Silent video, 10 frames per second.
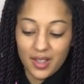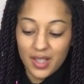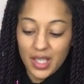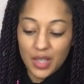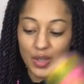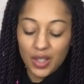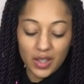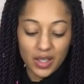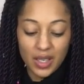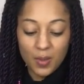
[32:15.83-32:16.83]
so you
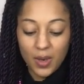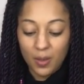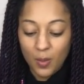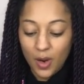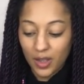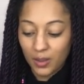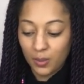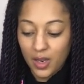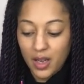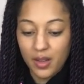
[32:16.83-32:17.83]
can see what I'm
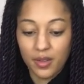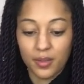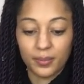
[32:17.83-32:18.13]
working with.